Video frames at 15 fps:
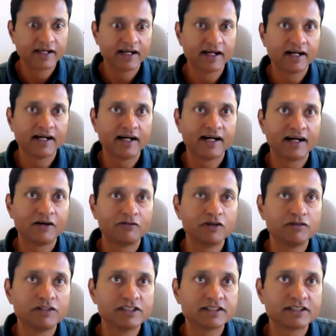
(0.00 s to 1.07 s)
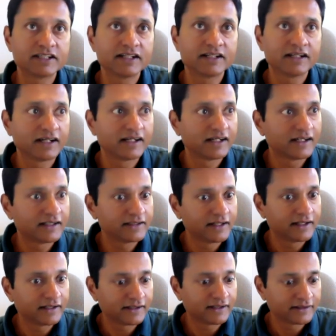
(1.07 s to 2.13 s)
uh, we visited uh,
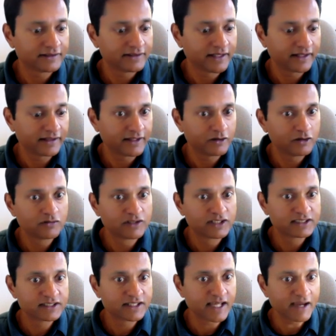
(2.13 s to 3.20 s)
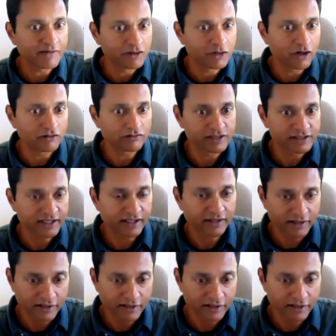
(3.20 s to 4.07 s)
the, the, the University Avenue office, uh,